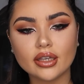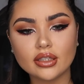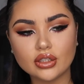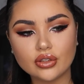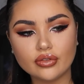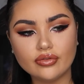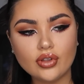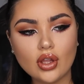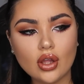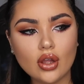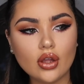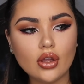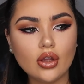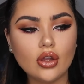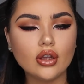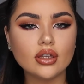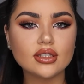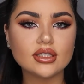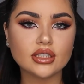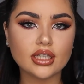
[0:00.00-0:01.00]
little
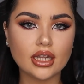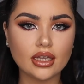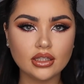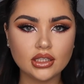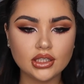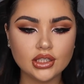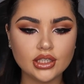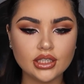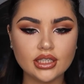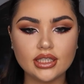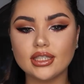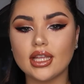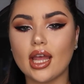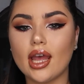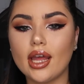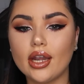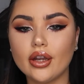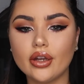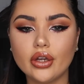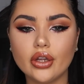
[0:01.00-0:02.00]
vlogs, challenges,
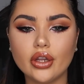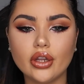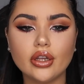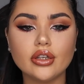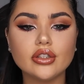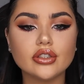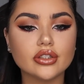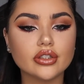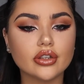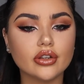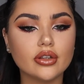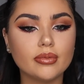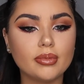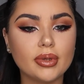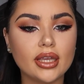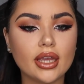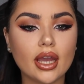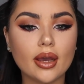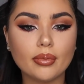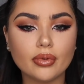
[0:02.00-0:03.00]
I don't know, just going to
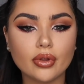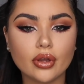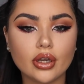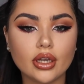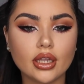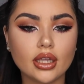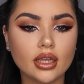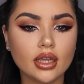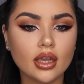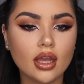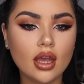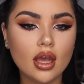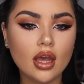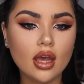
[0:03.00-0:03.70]
be uploading